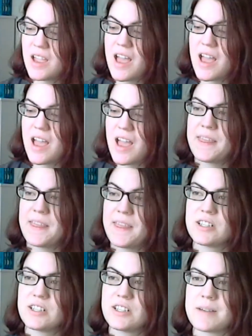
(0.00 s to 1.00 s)
And they're
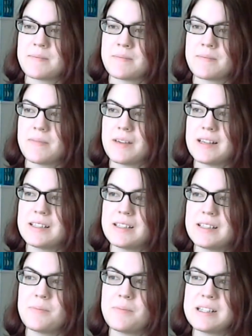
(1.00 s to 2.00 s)
just um it's
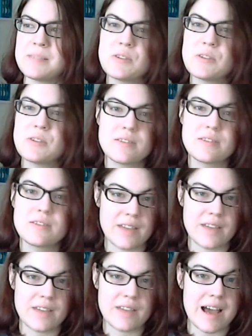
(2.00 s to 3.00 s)
it's mostly
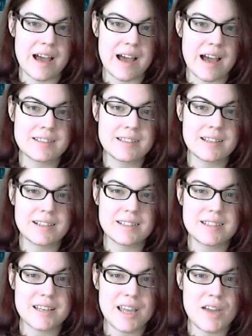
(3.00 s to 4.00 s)
flavor text. It's
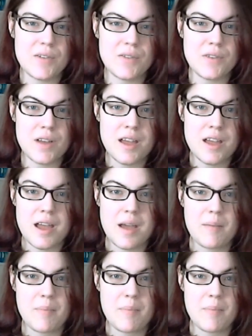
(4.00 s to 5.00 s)
to give
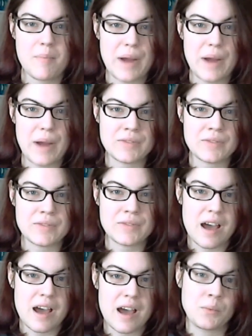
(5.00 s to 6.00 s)
background
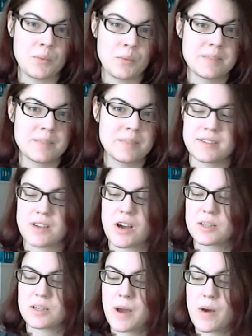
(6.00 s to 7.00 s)
on what's being
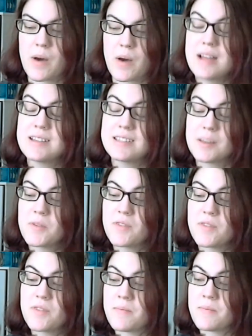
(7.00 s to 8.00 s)
talked about. Some of
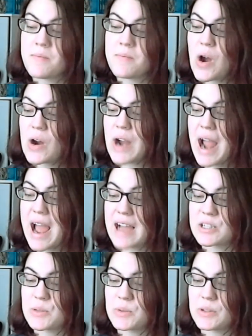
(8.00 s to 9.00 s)
them are
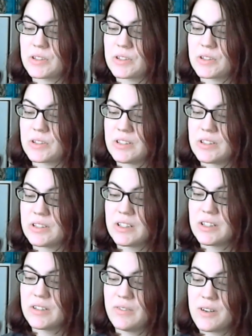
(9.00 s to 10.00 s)
actual
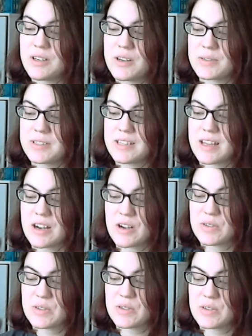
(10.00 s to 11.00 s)
footnotes that are
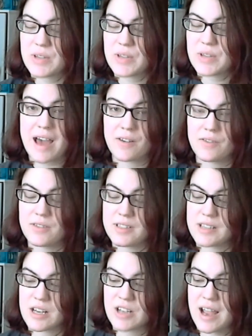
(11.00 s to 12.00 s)
useful to have,
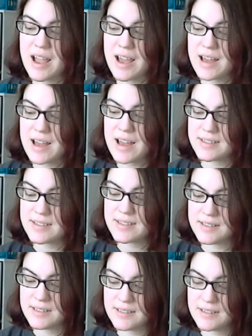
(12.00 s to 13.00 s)
such
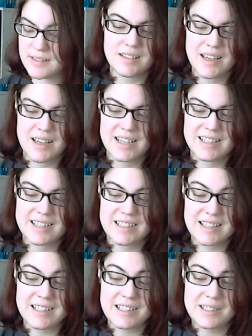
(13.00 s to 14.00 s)
as
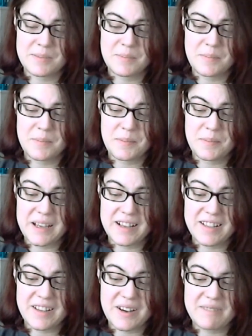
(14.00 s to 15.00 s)

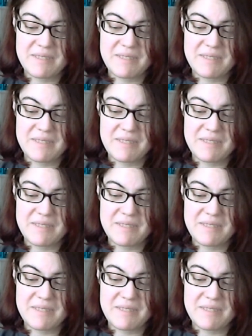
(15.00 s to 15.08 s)
Sitzpinkler.